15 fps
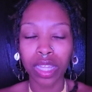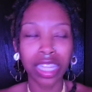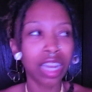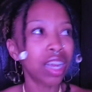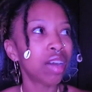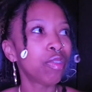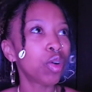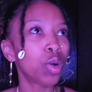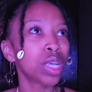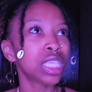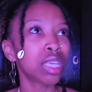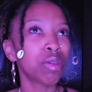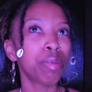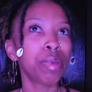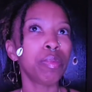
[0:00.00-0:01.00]
Of course,
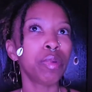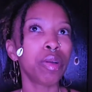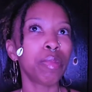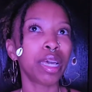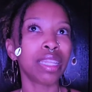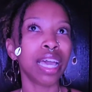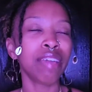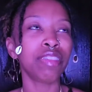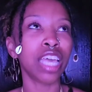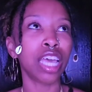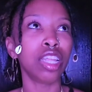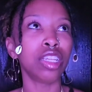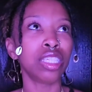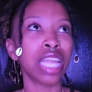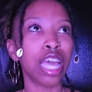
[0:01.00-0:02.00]
there were people in my life
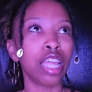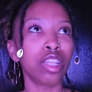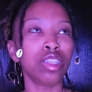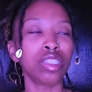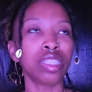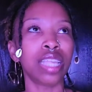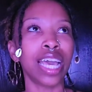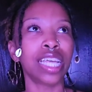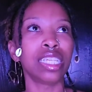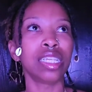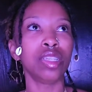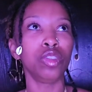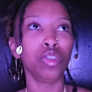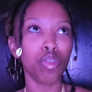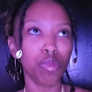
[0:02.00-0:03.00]
that
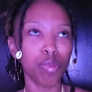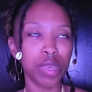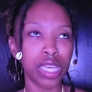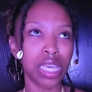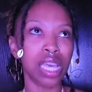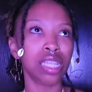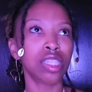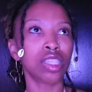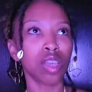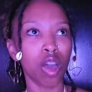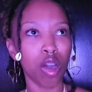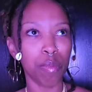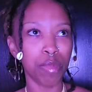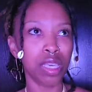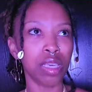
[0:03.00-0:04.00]
knew me and
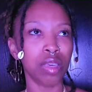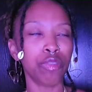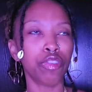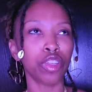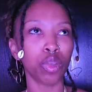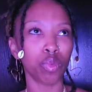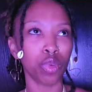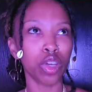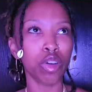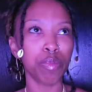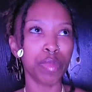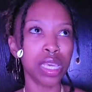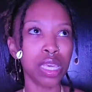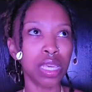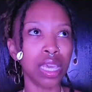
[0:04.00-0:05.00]
saw me for the real
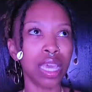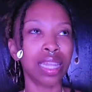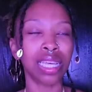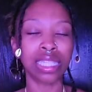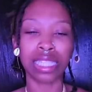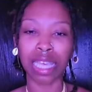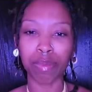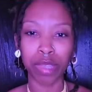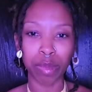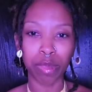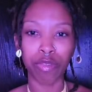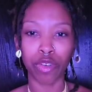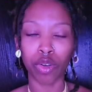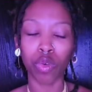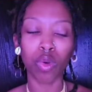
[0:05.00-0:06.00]
me and accepted
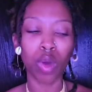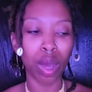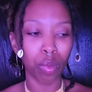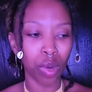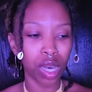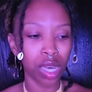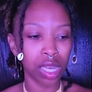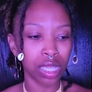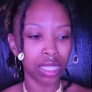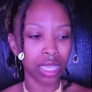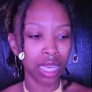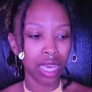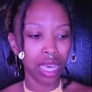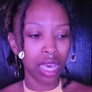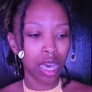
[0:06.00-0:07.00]
me for who I was,
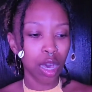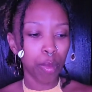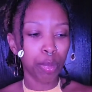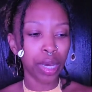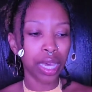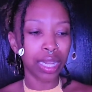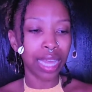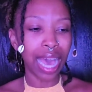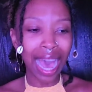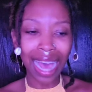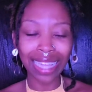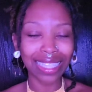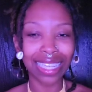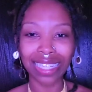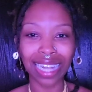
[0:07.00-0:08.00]
but
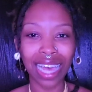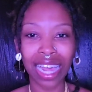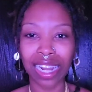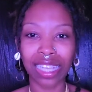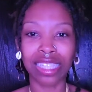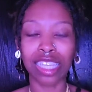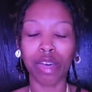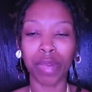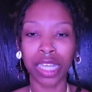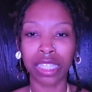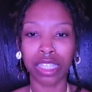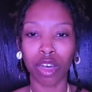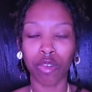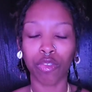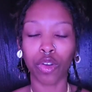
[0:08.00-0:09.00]
I did not accept
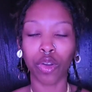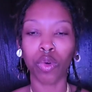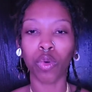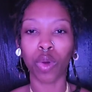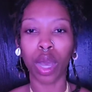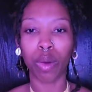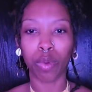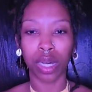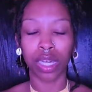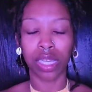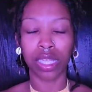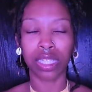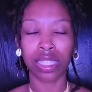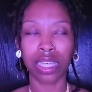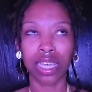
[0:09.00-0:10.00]
myself for who I
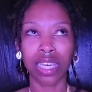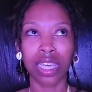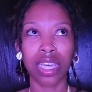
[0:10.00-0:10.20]
was